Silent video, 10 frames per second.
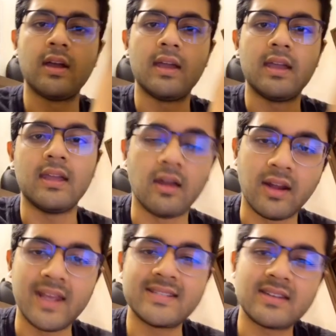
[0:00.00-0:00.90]
a
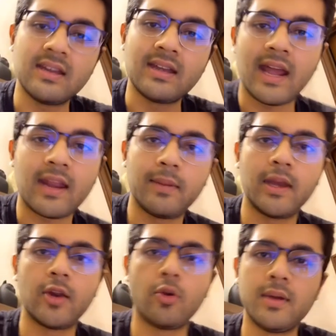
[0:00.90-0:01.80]
raised indirect
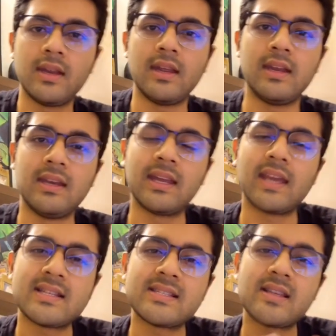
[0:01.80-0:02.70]
bilirubin, it
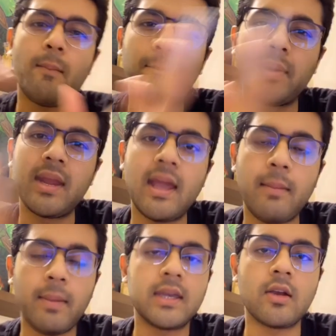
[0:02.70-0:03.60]
indicates some
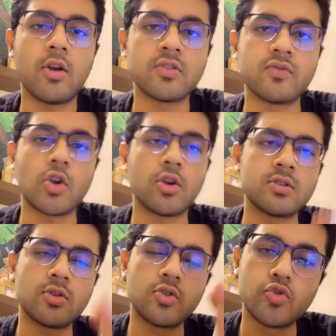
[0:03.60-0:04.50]
pre-hepatic cause of jaundice, or
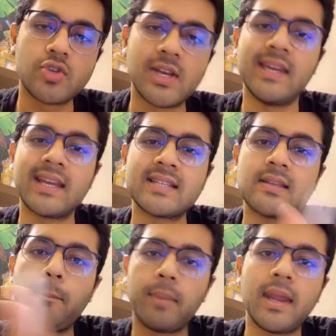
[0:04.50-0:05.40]
usually indicates a
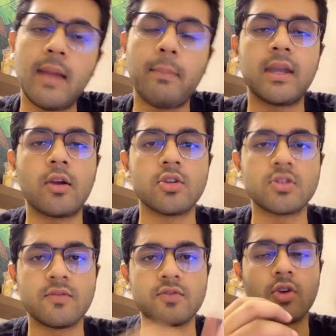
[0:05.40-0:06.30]
pre-hepatic cause
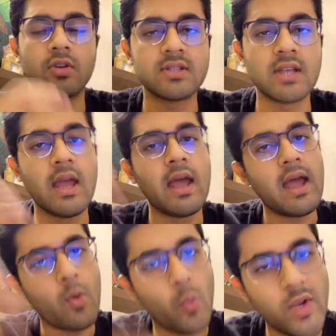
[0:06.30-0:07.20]
of jaundice,
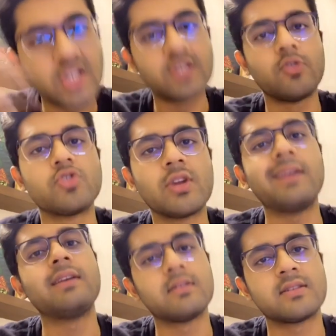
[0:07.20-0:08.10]
which is usually
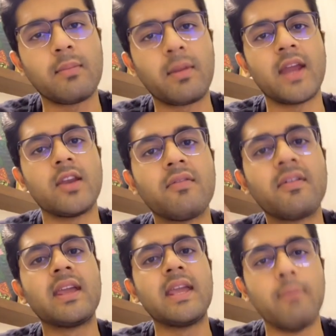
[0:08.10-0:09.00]
some kind of
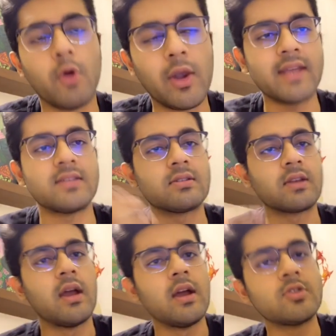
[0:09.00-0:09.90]
hemolysis.
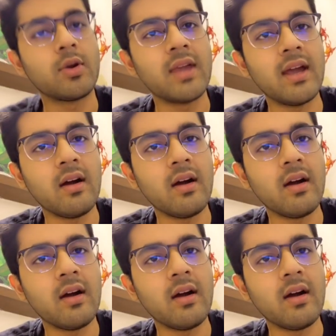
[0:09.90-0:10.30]
So here